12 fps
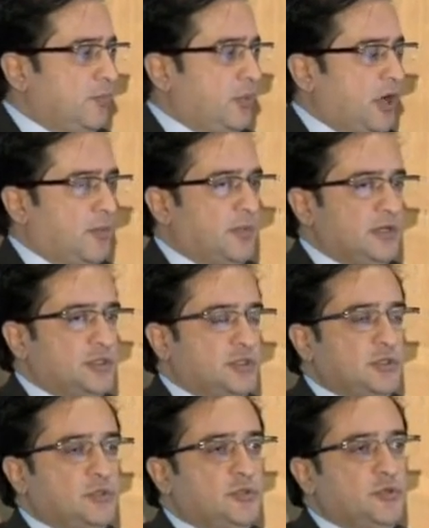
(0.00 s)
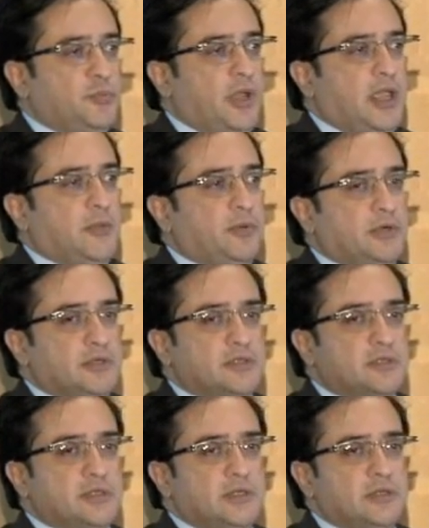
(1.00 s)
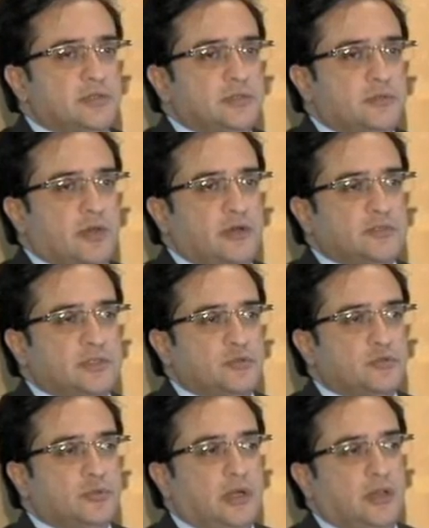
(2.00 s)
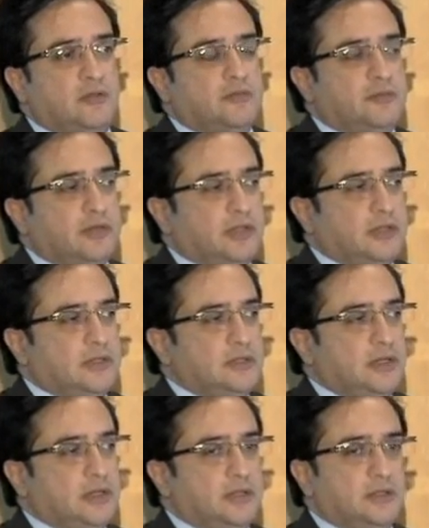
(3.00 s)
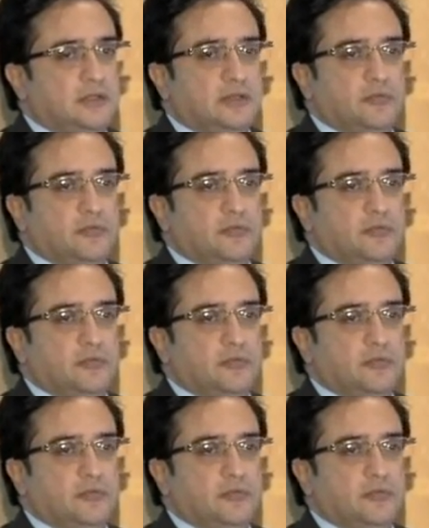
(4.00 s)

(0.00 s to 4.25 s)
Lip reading: published two papers in 2012 and